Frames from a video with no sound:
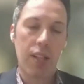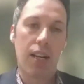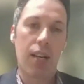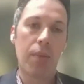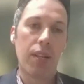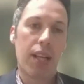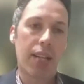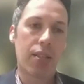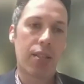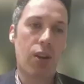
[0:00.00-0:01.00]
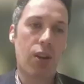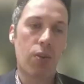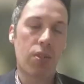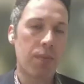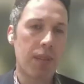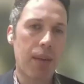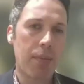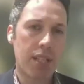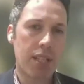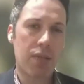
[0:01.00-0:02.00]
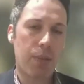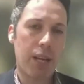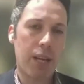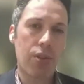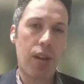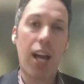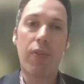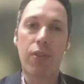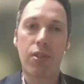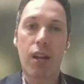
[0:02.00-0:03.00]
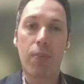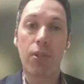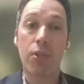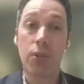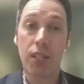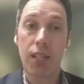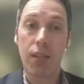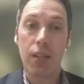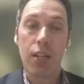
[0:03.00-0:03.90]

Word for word: Um, and so sometimes disinformation offers an opportunity